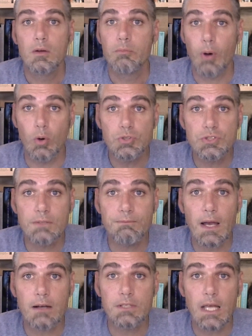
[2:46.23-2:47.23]
posts and
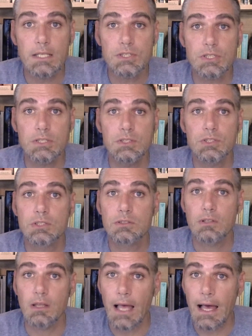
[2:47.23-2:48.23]
foundations,
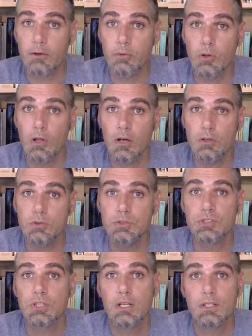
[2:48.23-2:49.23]
lateral loads,